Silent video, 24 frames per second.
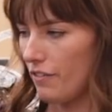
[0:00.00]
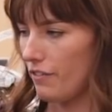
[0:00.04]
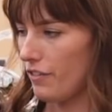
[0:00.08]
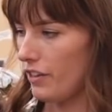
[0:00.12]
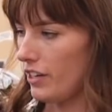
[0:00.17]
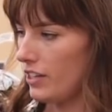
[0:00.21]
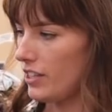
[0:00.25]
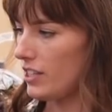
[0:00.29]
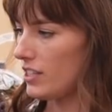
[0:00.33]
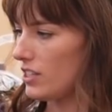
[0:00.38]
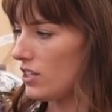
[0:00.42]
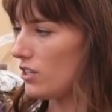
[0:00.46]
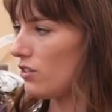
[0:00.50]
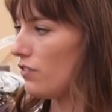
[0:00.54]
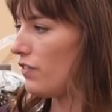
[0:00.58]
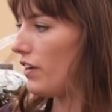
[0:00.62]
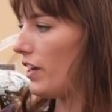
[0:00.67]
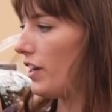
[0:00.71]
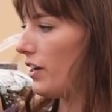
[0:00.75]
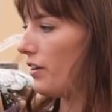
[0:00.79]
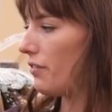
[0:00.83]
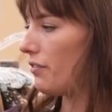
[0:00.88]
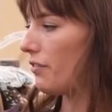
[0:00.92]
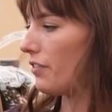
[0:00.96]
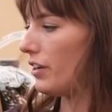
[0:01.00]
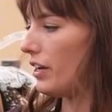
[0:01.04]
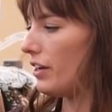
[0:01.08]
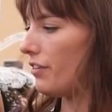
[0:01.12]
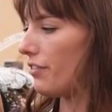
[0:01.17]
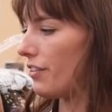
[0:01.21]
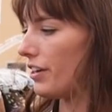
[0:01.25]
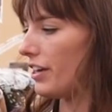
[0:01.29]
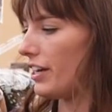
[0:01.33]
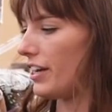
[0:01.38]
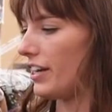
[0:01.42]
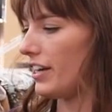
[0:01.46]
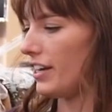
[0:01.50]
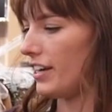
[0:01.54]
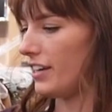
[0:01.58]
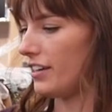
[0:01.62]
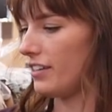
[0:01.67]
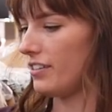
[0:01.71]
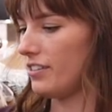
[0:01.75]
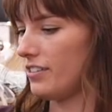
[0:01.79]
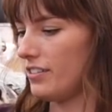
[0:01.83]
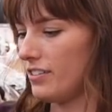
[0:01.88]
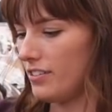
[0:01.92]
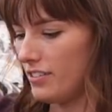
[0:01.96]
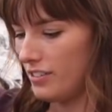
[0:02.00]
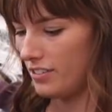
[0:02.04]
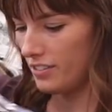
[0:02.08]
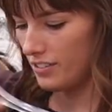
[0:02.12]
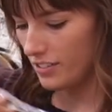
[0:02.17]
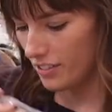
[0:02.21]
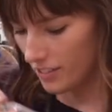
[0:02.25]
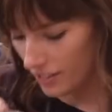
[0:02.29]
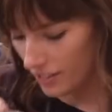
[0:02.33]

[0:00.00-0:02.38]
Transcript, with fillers: feel like this is very Riri. So